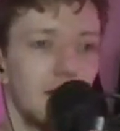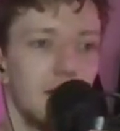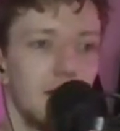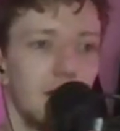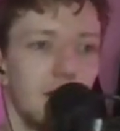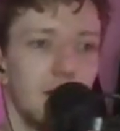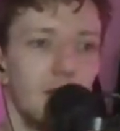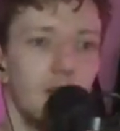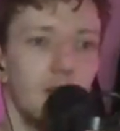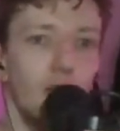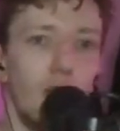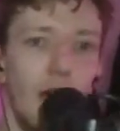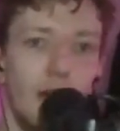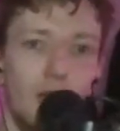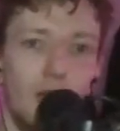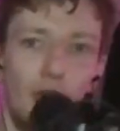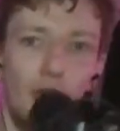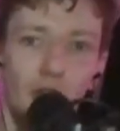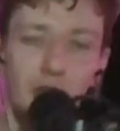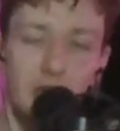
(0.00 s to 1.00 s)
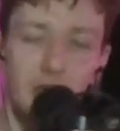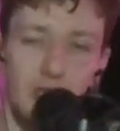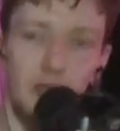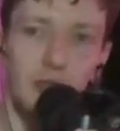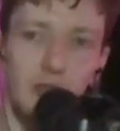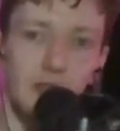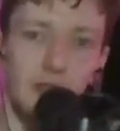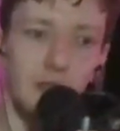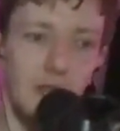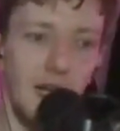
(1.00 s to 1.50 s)
You know how long it
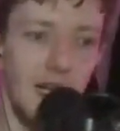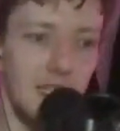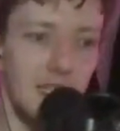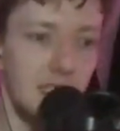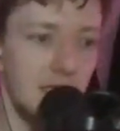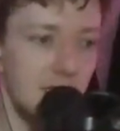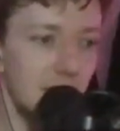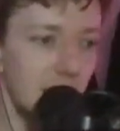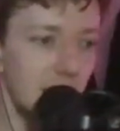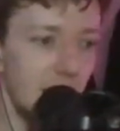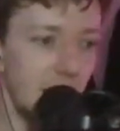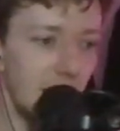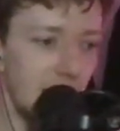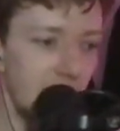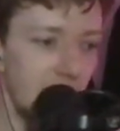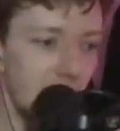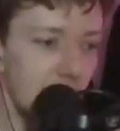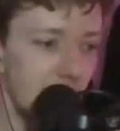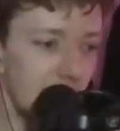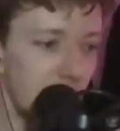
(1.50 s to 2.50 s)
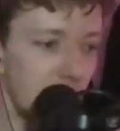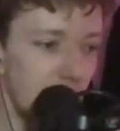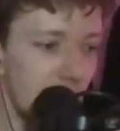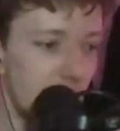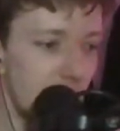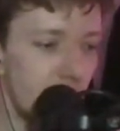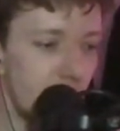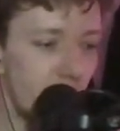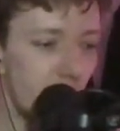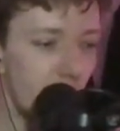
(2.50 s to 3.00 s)
took the last I
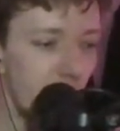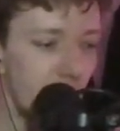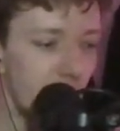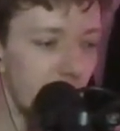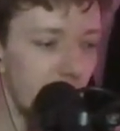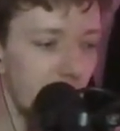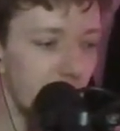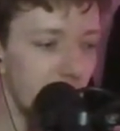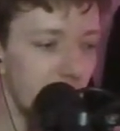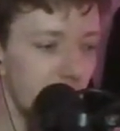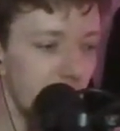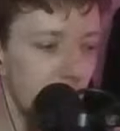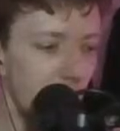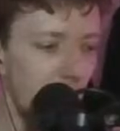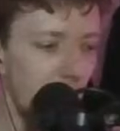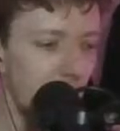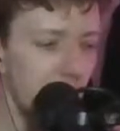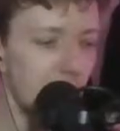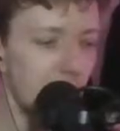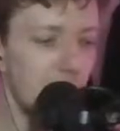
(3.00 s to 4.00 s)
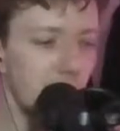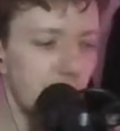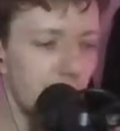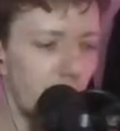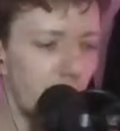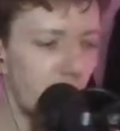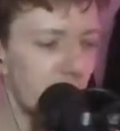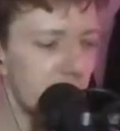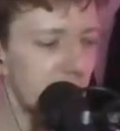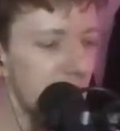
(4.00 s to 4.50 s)
think
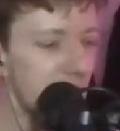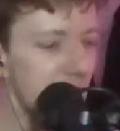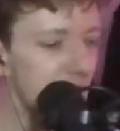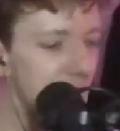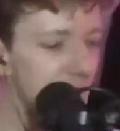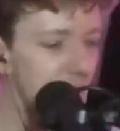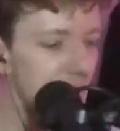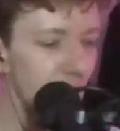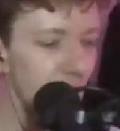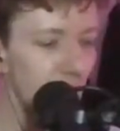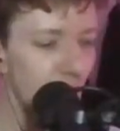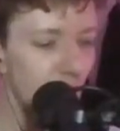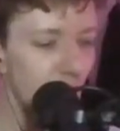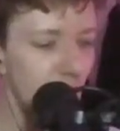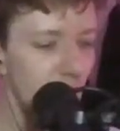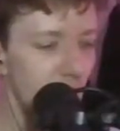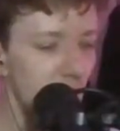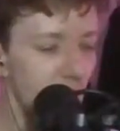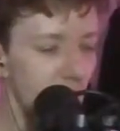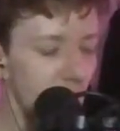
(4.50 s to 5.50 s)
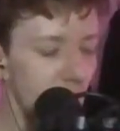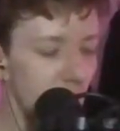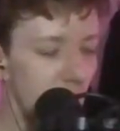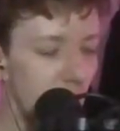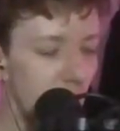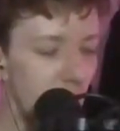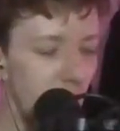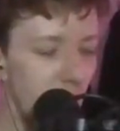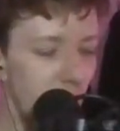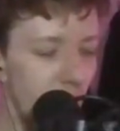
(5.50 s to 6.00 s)
Bosnia took
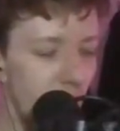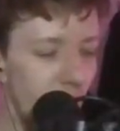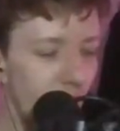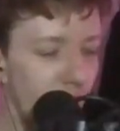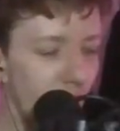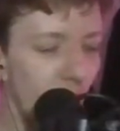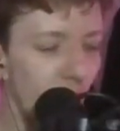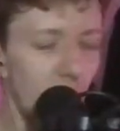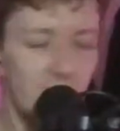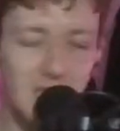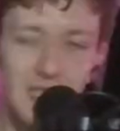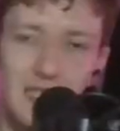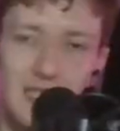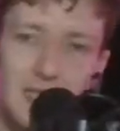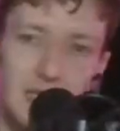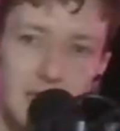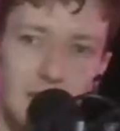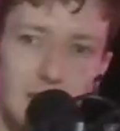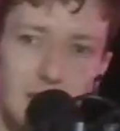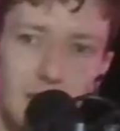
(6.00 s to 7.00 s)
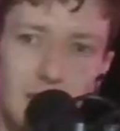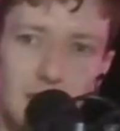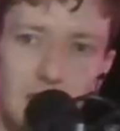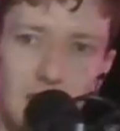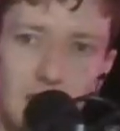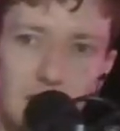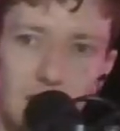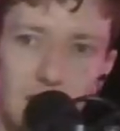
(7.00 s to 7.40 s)
14 years.